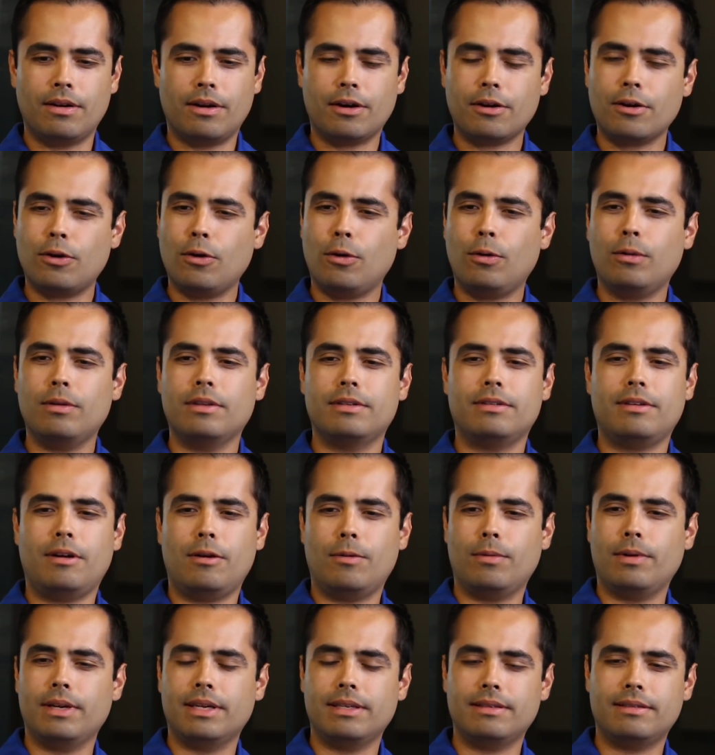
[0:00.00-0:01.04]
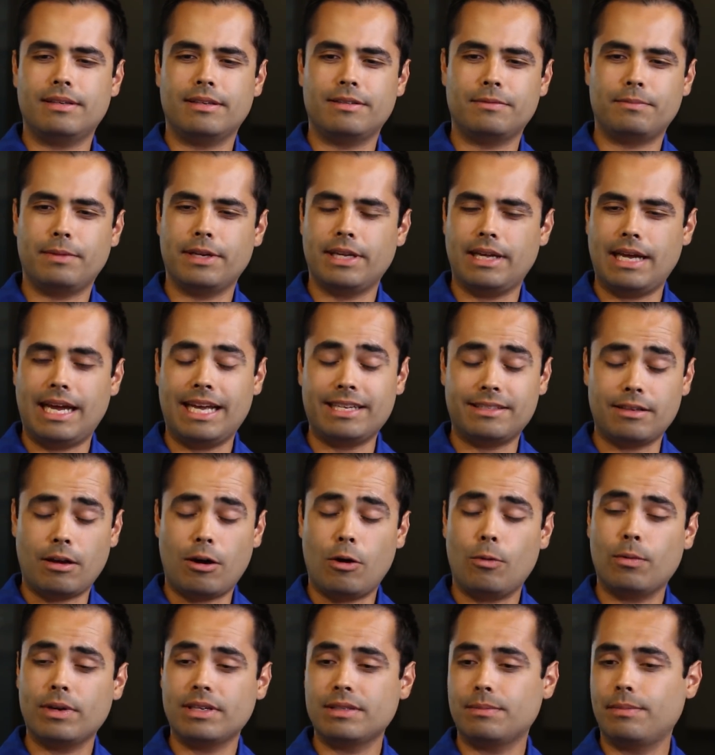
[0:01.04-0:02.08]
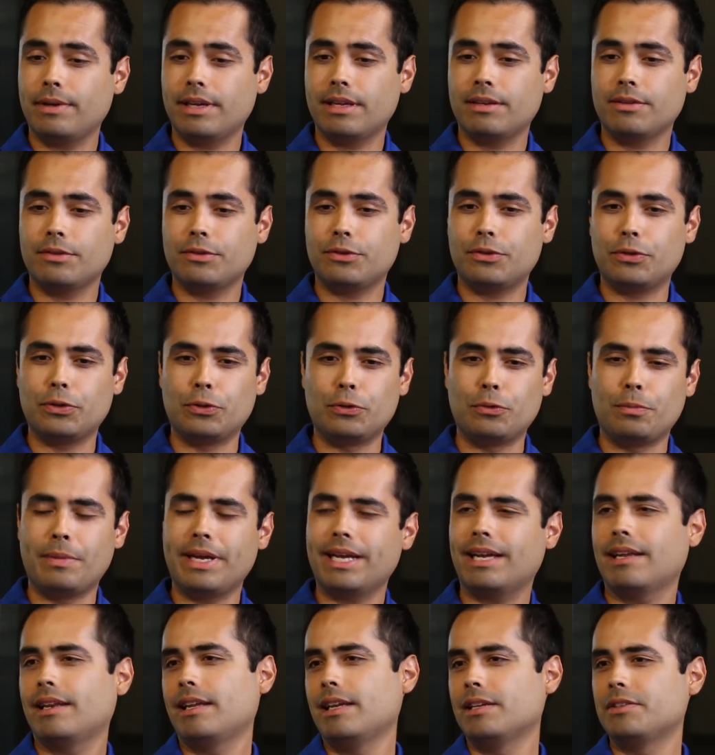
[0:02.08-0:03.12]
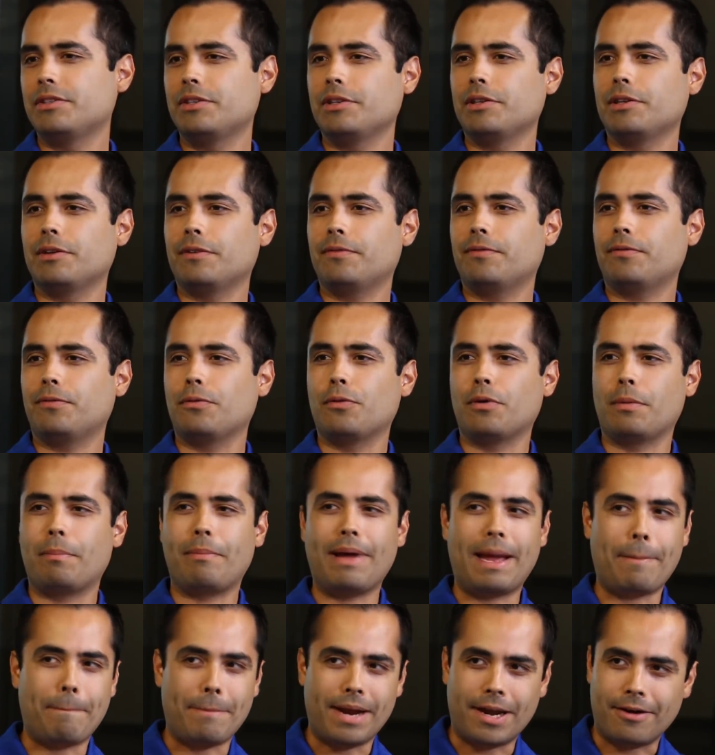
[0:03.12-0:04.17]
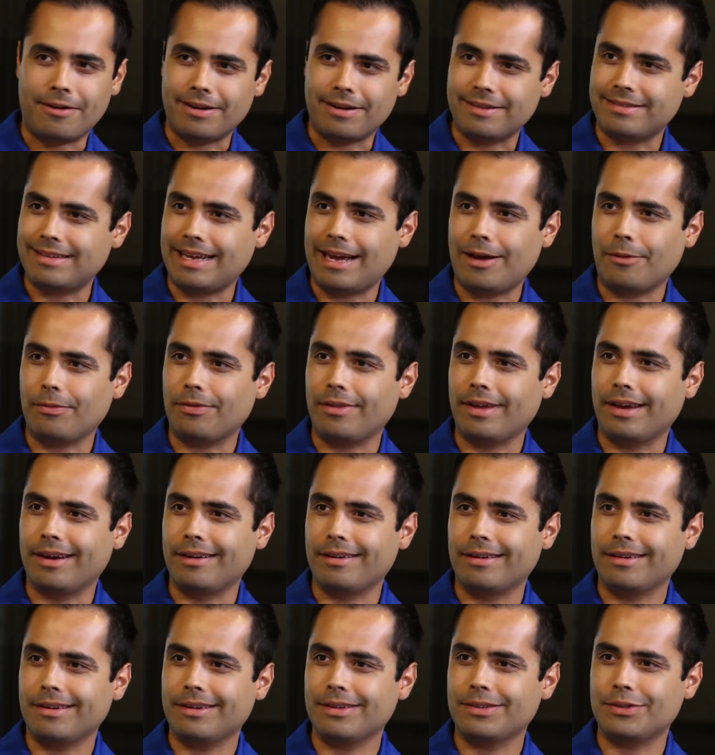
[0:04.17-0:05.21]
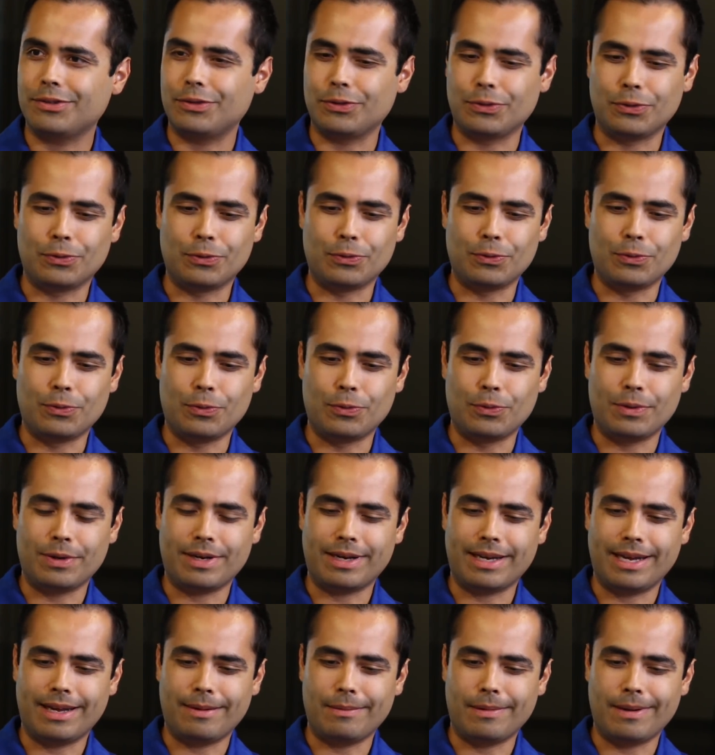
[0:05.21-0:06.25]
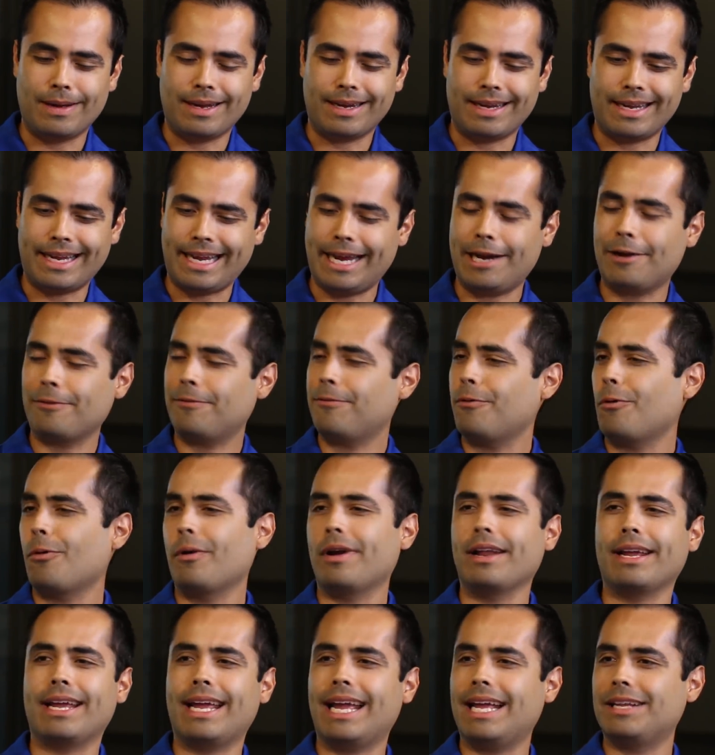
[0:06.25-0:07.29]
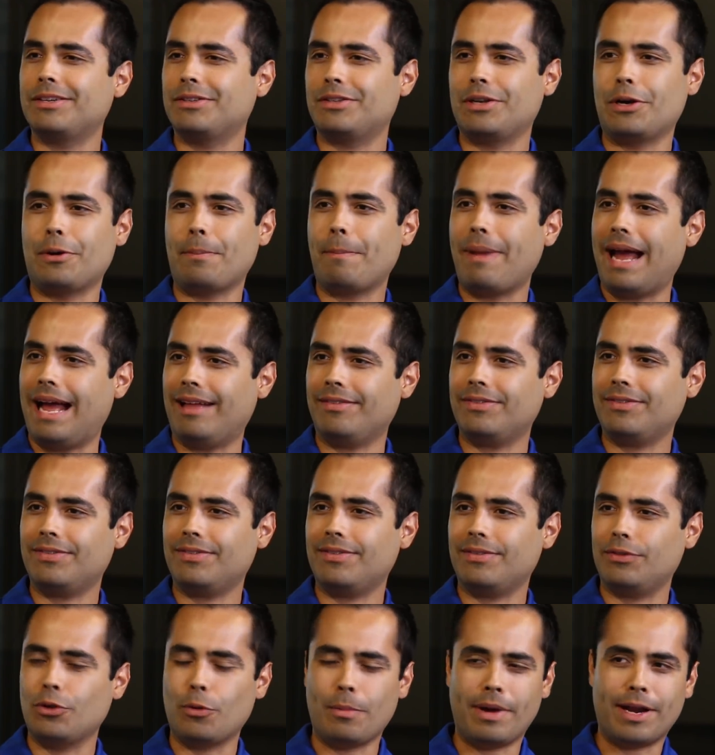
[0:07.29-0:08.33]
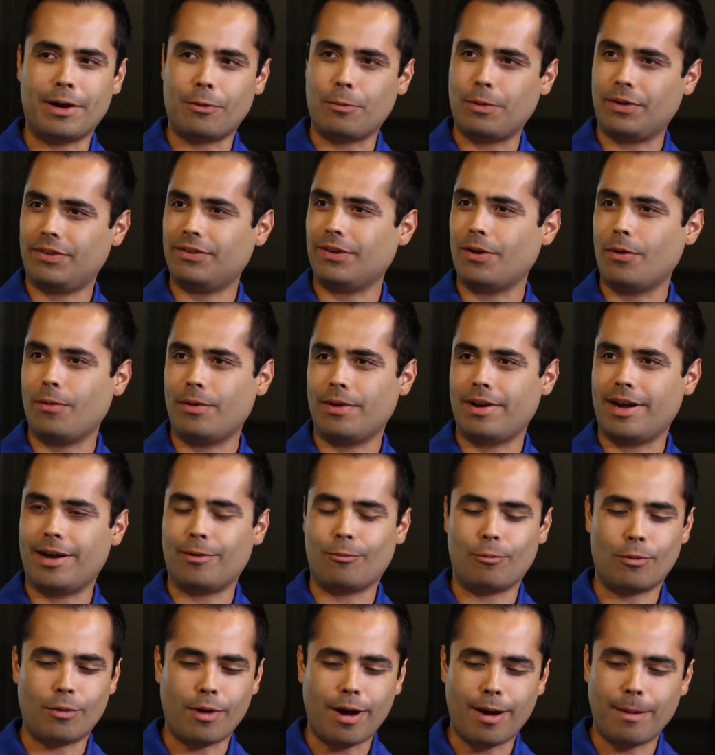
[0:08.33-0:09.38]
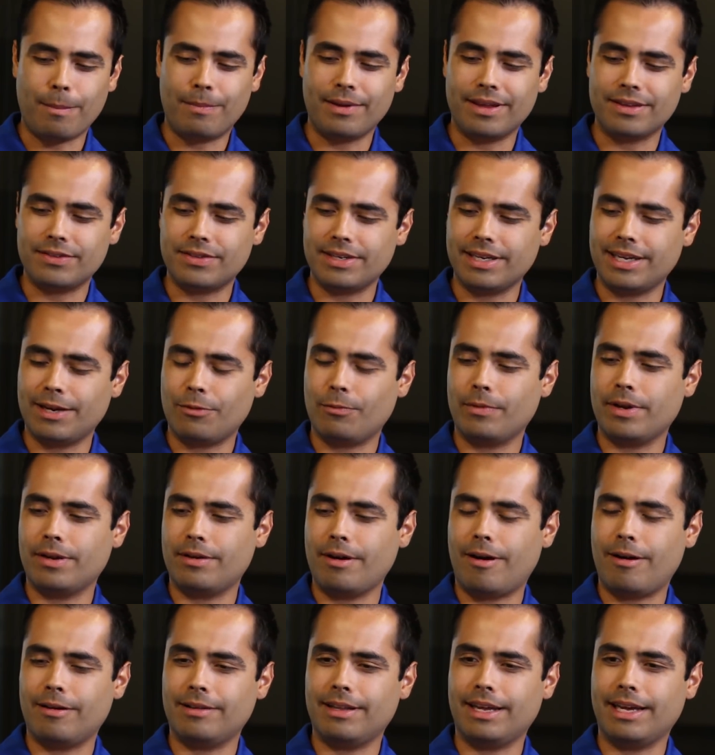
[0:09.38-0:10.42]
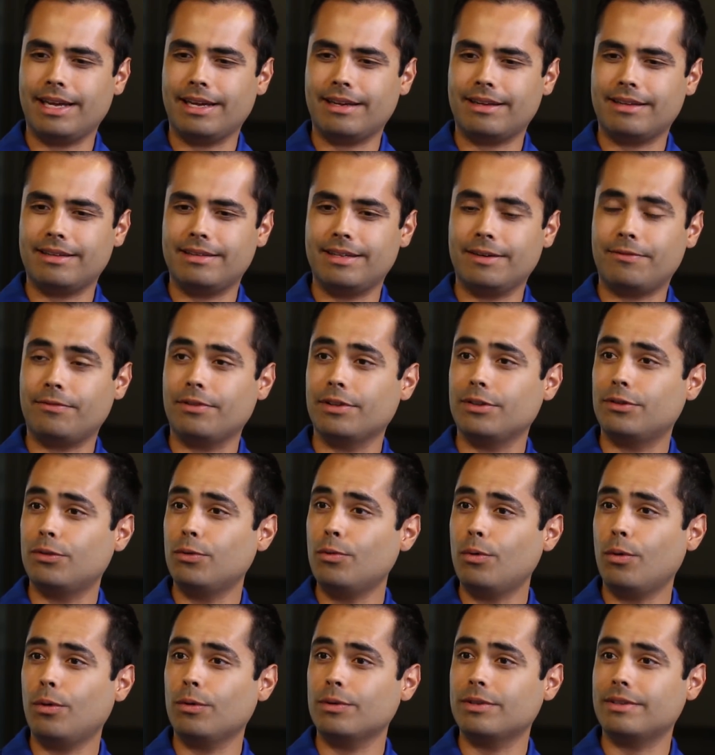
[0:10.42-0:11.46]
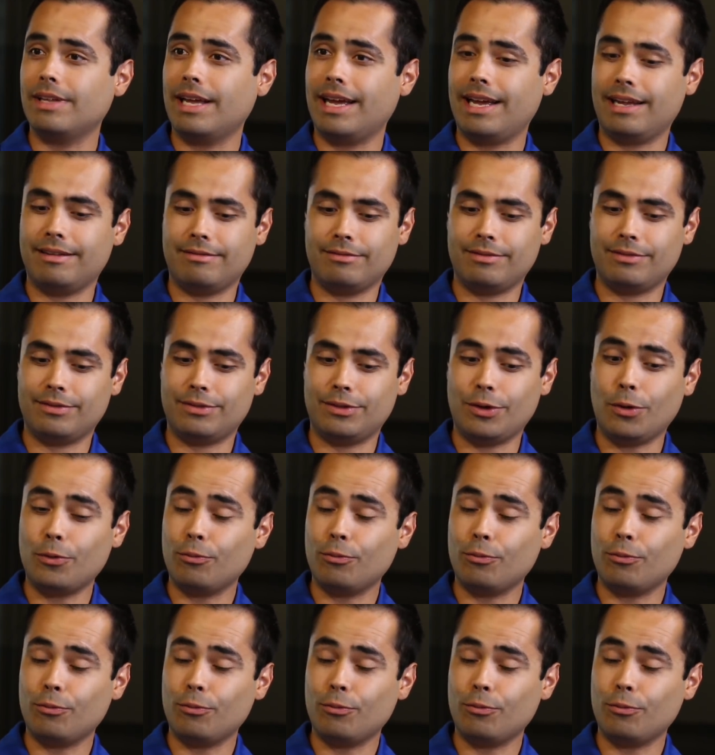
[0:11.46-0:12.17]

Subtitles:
Our goal has always been to make it easier for pet parents out there to care for and engage their pets, no matter what's going on. We're all busy, and we'd all like different tools that